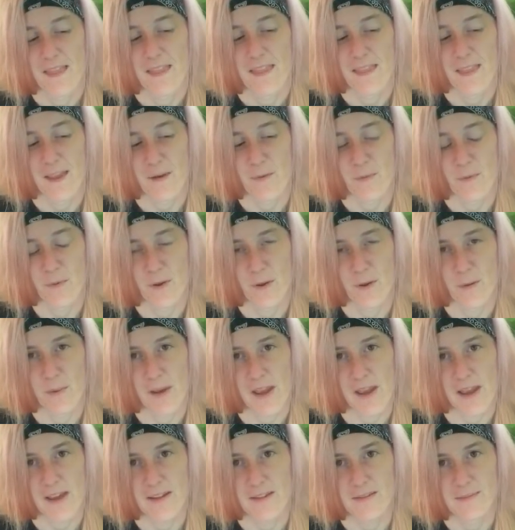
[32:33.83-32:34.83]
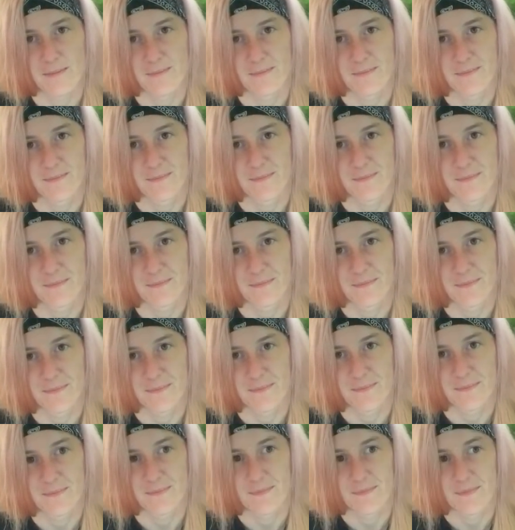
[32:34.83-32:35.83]
Like, real bad.
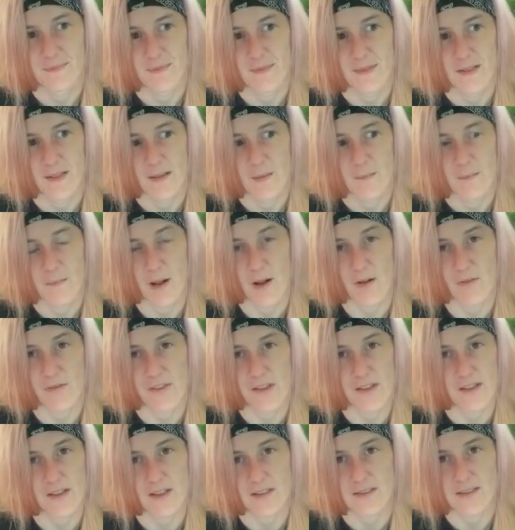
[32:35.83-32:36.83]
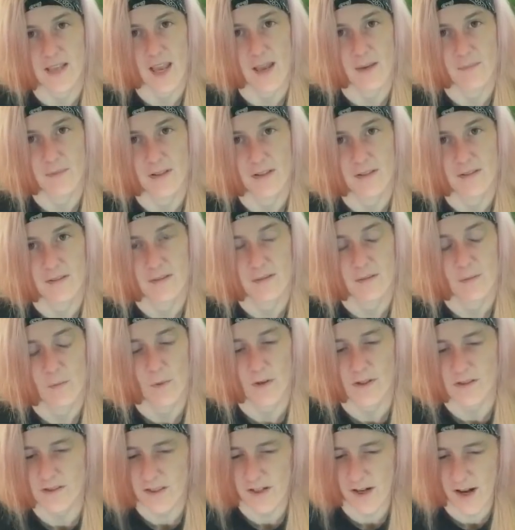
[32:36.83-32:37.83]
But I don't think that's happening.
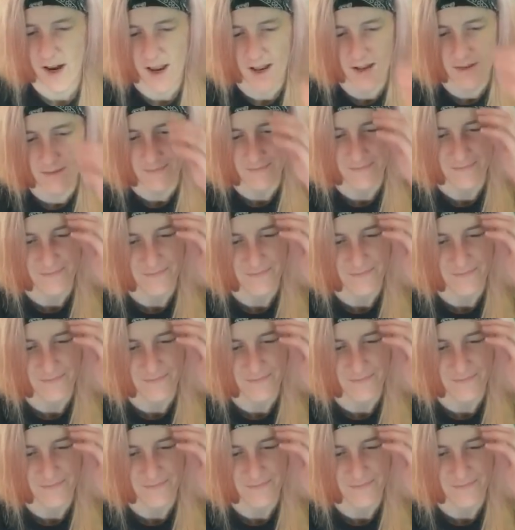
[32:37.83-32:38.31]
Where's it at?